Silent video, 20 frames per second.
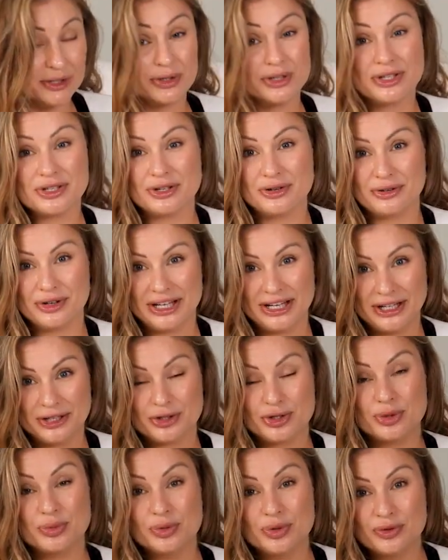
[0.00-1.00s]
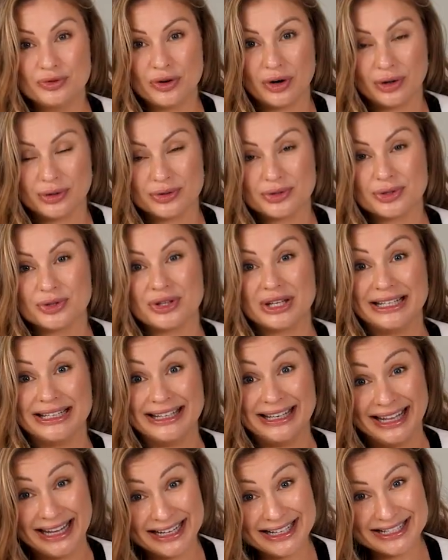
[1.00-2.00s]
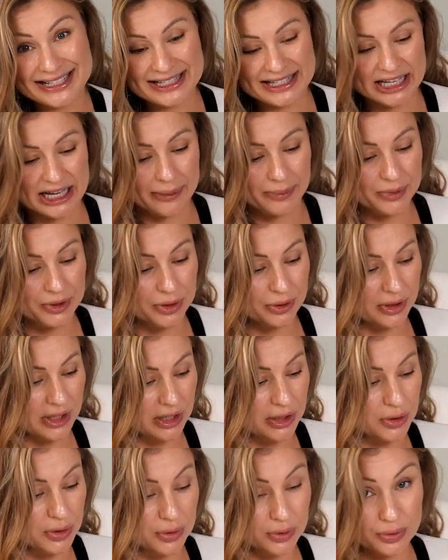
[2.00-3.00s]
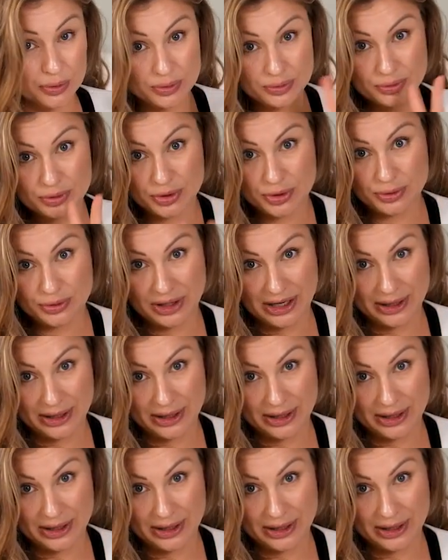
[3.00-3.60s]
As soon as you're ready to move on to the next step, you can do two